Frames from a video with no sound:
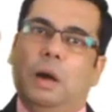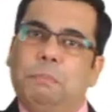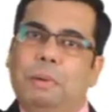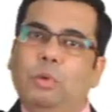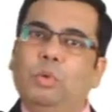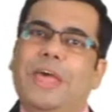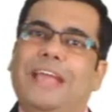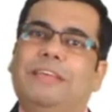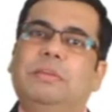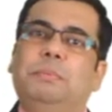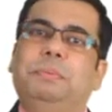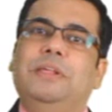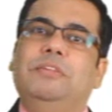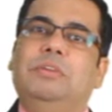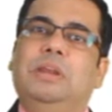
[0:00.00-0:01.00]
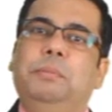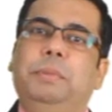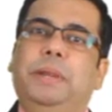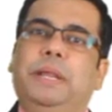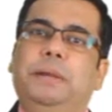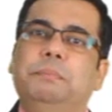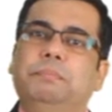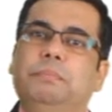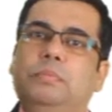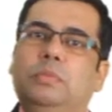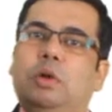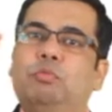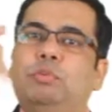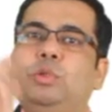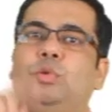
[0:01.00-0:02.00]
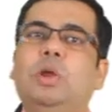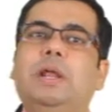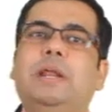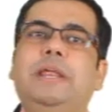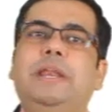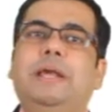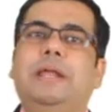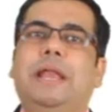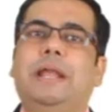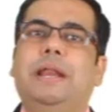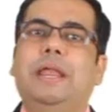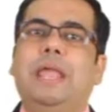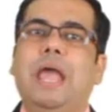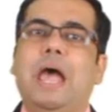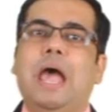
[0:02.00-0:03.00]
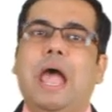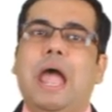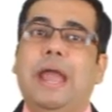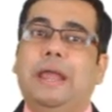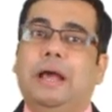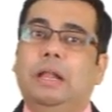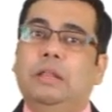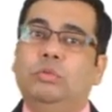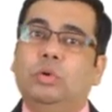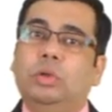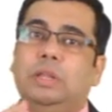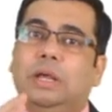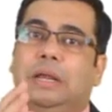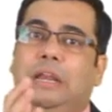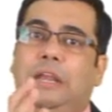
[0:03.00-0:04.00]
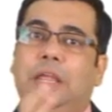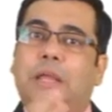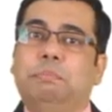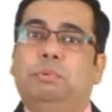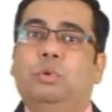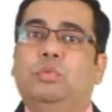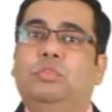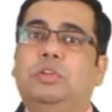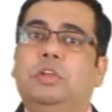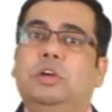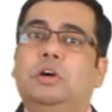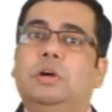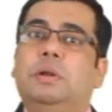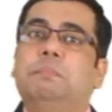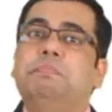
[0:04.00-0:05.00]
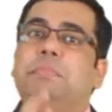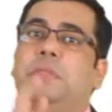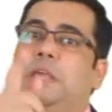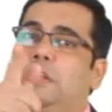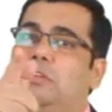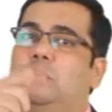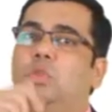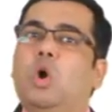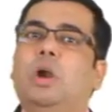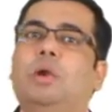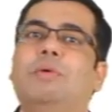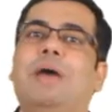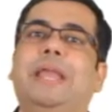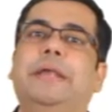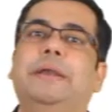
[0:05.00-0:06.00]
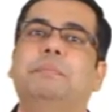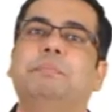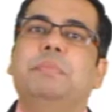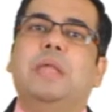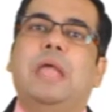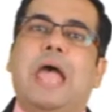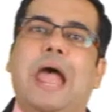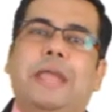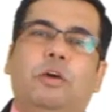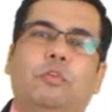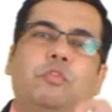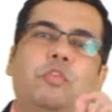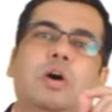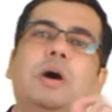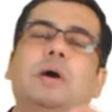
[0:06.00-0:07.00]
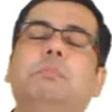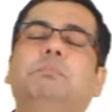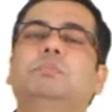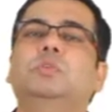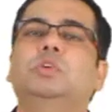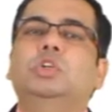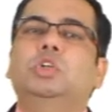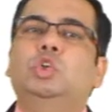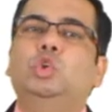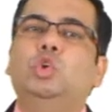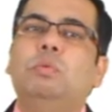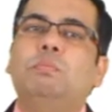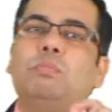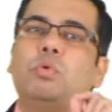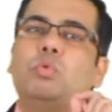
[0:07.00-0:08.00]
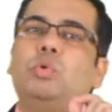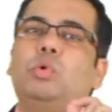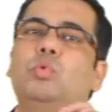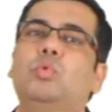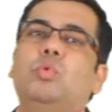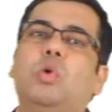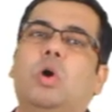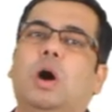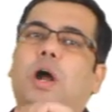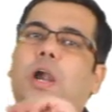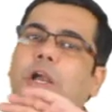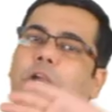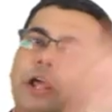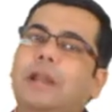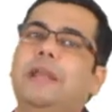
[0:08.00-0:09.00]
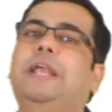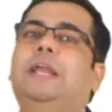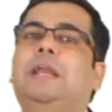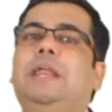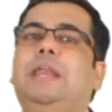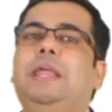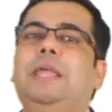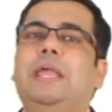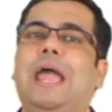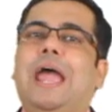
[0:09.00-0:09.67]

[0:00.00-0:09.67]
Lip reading: above the acceptance limit, the visual clean criteria and also the cleaning procedure is not valid, and the firm should move to alternate cleaning